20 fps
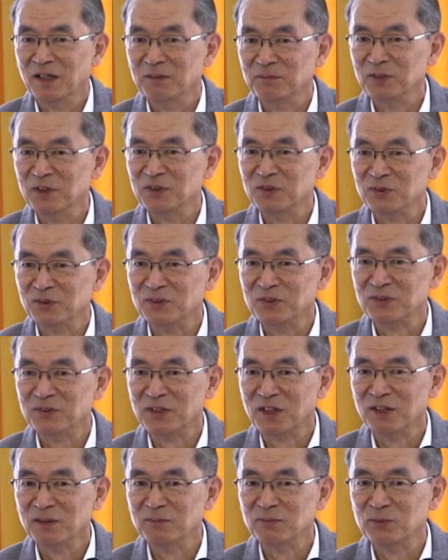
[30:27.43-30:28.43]
Beatrice
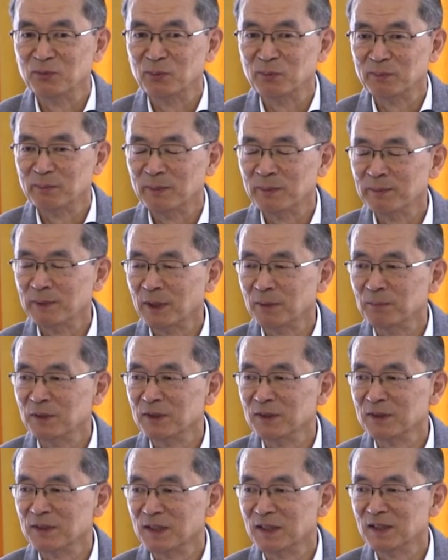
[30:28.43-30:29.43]
came from
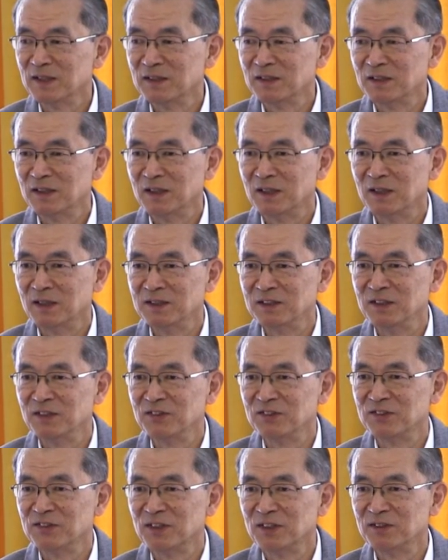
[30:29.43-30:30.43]
America. Nearly
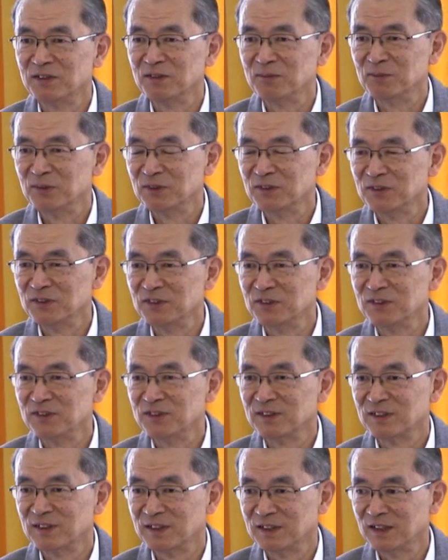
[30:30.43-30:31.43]
30 branches
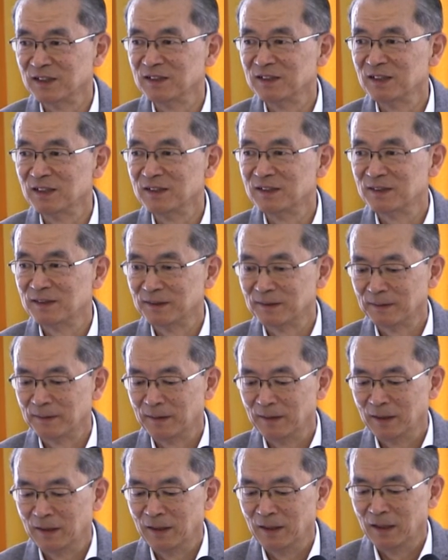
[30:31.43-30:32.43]
attended,
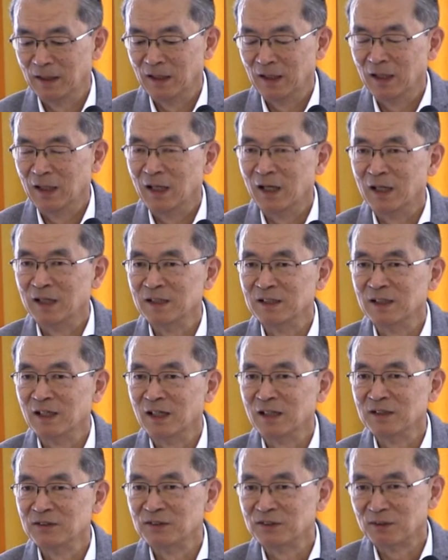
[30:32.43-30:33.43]
and
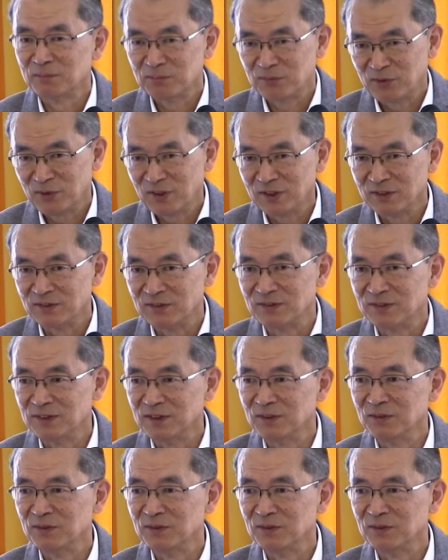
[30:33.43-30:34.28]
I surprised.